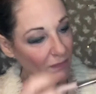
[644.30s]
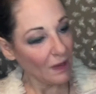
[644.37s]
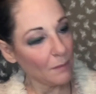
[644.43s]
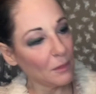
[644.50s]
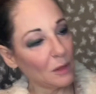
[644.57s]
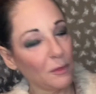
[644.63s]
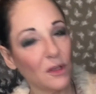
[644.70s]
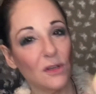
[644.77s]

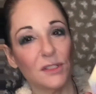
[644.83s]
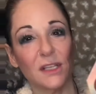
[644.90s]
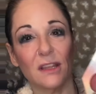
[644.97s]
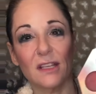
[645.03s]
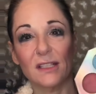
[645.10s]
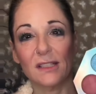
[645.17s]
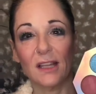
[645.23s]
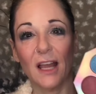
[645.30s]
I'm going to be using
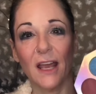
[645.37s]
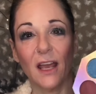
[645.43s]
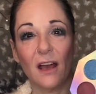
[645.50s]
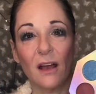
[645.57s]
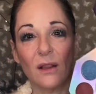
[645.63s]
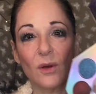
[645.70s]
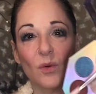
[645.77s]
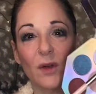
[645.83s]
this light
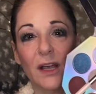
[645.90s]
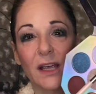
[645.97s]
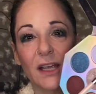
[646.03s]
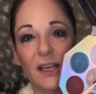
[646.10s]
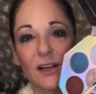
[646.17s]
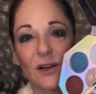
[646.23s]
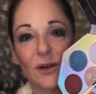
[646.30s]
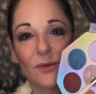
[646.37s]
color right
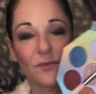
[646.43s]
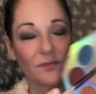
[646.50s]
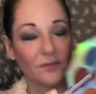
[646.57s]
here.